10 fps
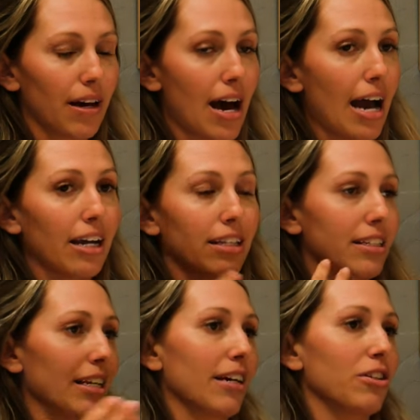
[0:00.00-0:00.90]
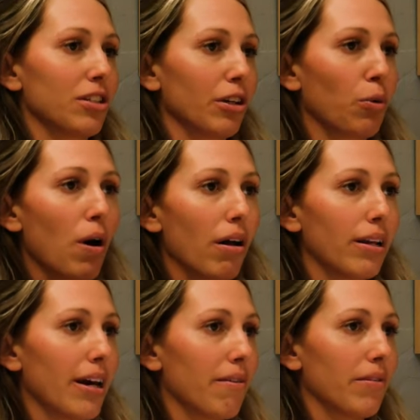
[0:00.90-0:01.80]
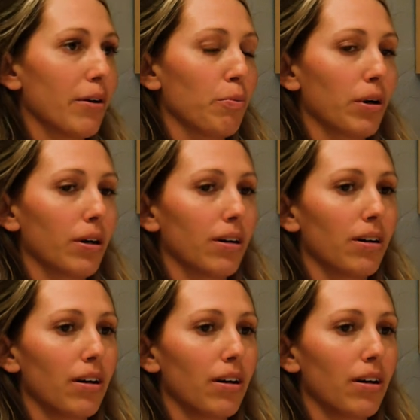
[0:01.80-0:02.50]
I could see it, just the quality of them were,